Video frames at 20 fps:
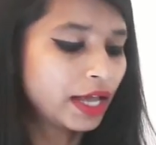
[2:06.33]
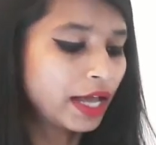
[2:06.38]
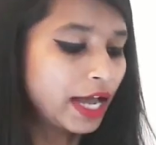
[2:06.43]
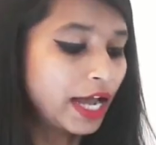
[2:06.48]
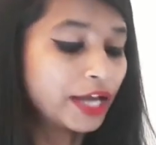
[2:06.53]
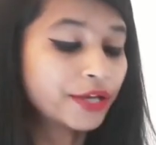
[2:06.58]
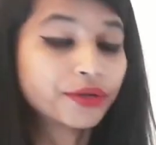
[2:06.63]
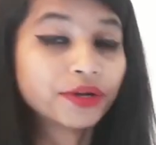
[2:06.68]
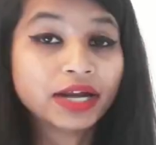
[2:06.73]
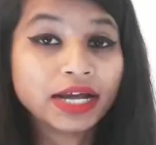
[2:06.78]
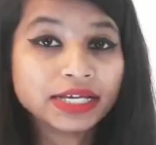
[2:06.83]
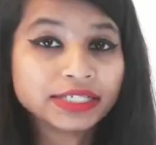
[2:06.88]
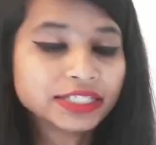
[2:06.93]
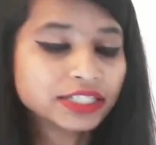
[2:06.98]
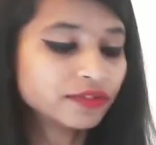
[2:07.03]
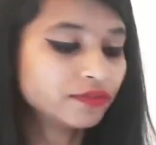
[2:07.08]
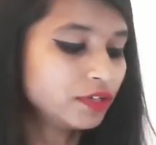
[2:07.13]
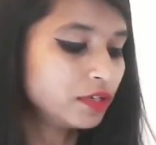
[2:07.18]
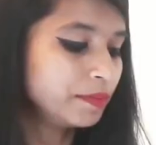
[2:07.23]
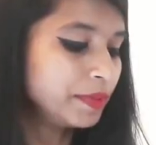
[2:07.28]
And your
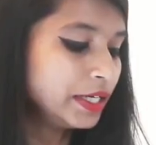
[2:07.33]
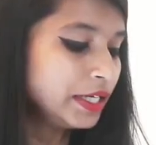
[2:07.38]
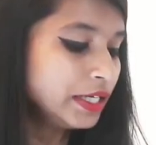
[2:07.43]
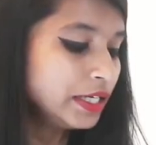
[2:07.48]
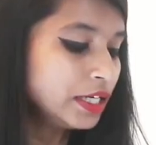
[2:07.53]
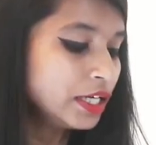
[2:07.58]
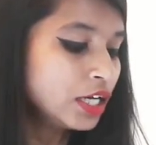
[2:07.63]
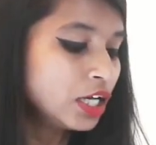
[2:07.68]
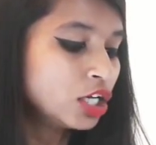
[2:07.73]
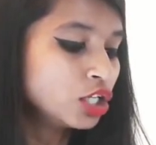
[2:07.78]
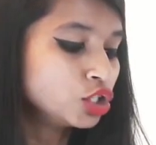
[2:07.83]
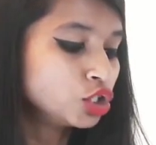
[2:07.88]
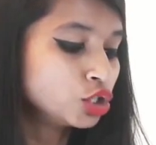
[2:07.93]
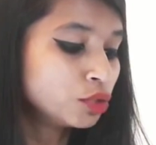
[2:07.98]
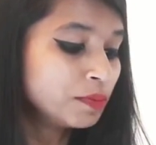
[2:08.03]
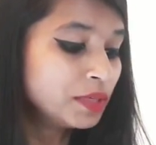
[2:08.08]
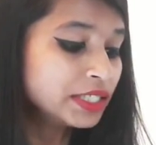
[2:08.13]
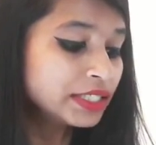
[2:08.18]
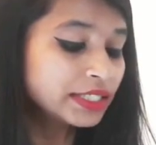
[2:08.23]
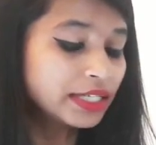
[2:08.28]
answer will be,
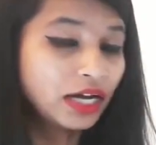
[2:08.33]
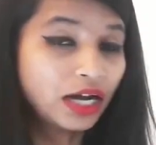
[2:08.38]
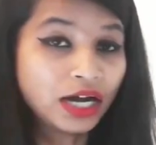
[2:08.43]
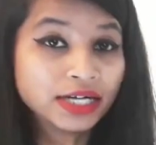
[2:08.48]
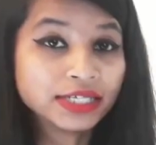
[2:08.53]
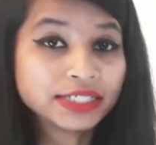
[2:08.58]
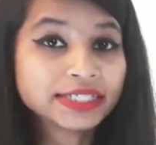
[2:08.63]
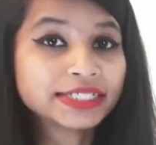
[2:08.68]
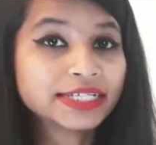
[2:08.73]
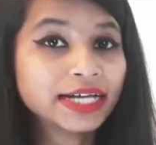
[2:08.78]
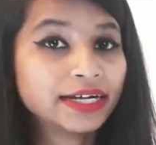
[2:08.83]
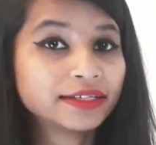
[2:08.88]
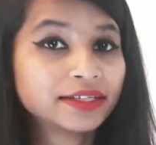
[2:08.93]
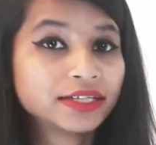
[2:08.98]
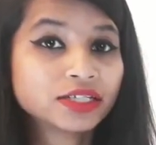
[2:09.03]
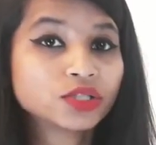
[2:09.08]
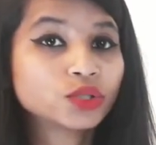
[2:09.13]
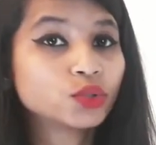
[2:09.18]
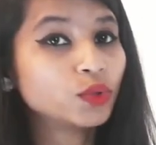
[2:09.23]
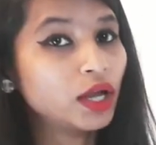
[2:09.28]
Jumman's aunt said
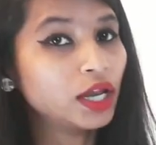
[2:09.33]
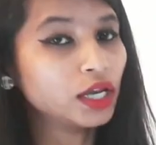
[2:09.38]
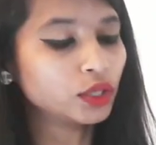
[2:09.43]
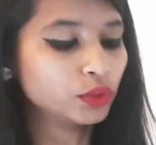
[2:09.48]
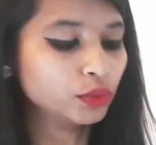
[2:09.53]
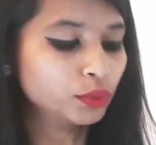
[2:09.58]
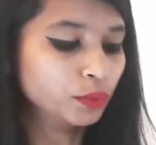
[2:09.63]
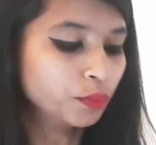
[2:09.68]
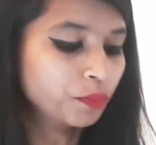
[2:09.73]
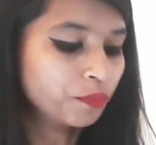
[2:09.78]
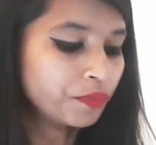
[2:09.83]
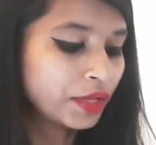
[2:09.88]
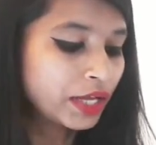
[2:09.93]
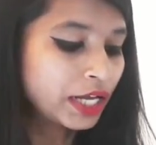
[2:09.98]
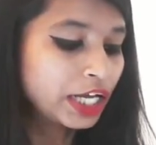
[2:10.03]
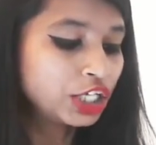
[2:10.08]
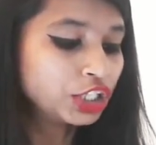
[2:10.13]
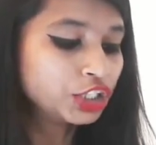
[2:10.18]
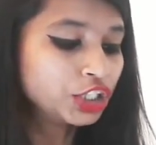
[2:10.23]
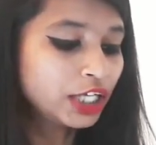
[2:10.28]
this to Algu.
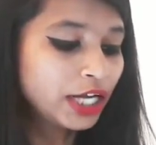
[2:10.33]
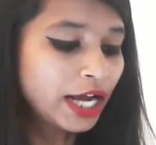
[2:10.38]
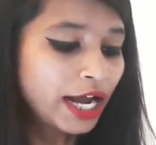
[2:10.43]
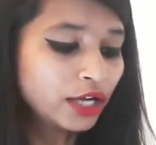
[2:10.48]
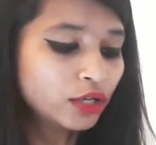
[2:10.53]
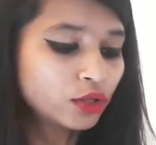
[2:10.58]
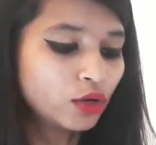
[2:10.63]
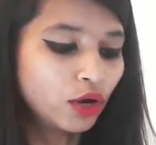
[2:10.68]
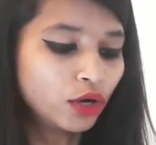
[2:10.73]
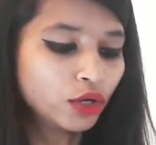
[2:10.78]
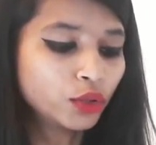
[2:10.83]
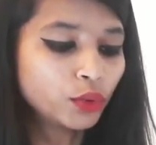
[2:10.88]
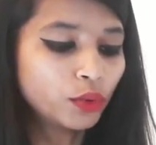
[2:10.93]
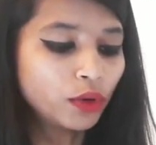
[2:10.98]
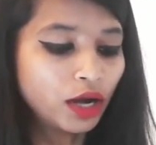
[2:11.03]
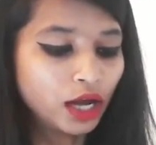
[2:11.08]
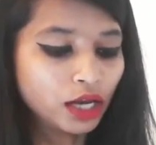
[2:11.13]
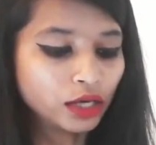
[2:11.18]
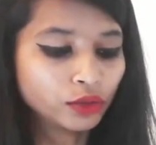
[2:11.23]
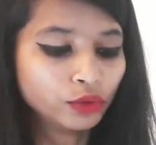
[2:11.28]
She had gone to
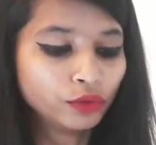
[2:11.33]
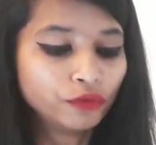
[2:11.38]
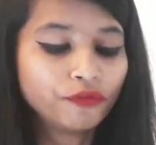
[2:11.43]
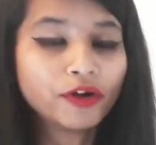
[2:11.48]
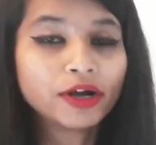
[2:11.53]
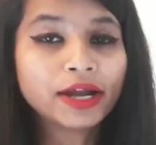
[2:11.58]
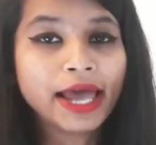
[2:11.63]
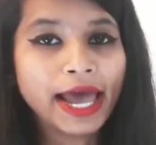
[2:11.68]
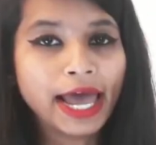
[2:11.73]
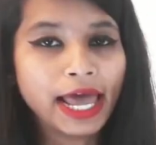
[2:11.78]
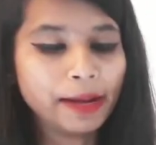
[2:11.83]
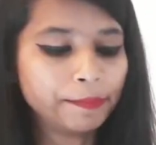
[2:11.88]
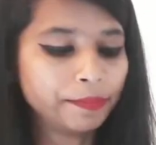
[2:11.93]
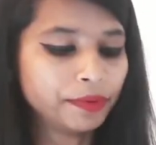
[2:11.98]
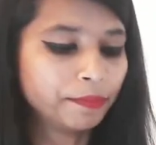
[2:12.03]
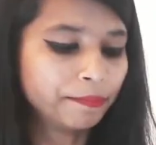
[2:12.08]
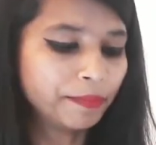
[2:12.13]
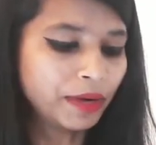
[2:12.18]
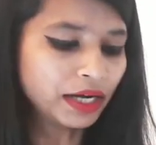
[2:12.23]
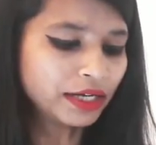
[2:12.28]
Algu for help,
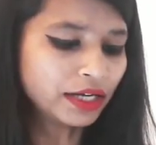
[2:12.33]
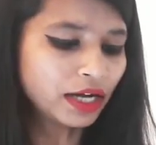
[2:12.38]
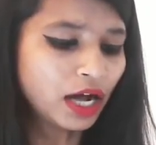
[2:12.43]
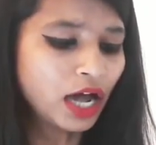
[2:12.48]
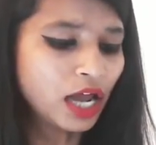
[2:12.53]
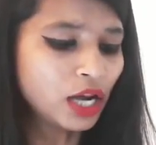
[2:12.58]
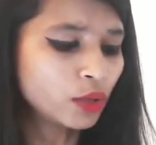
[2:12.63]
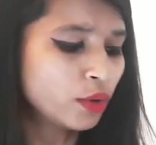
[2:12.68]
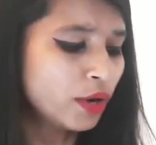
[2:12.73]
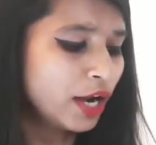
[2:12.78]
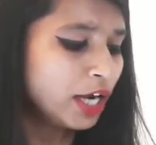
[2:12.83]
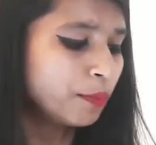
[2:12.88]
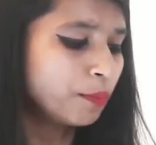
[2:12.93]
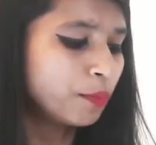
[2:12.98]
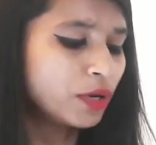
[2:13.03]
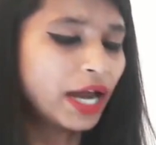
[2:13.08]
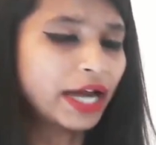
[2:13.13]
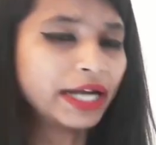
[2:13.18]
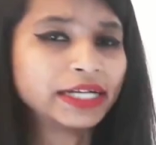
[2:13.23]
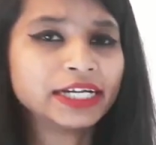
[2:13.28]
but Algu had
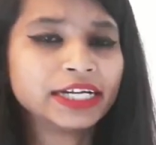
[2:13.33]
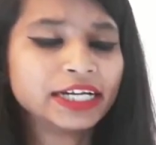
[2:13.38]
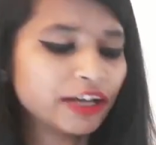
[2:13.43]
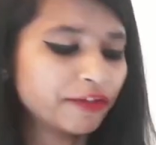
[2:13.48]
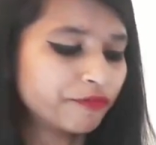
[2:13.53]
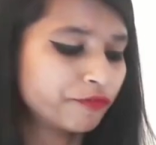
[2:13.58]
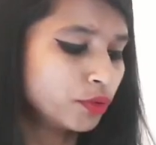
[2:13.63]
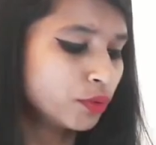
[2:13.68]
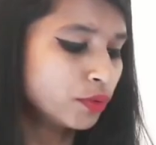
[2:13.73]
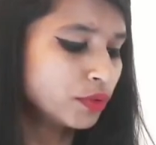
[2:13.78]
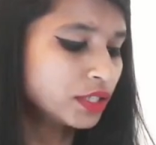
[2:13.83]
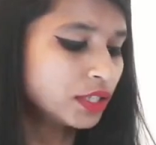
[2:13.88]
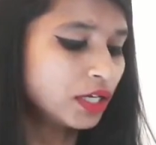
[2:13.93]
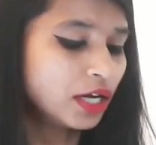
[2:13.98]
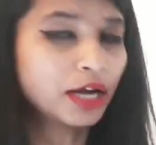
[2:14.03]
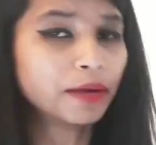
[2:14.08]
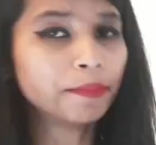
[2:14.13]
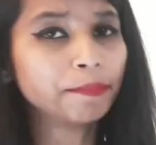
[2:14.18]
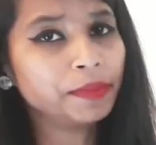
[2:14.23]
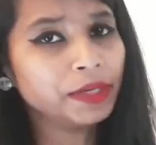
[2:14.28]
politely refused
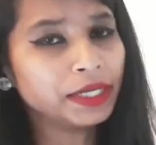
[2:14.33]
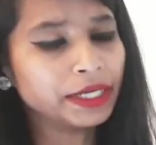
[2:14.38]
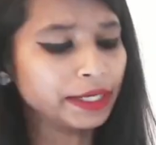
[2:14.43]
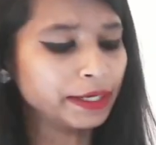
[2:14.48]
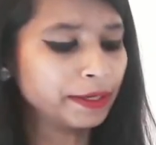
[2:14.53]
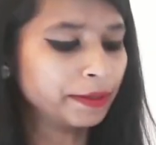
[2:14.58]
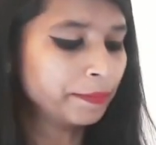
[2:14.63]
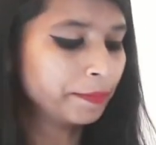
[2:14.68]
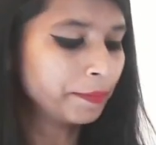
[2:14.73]
her plea.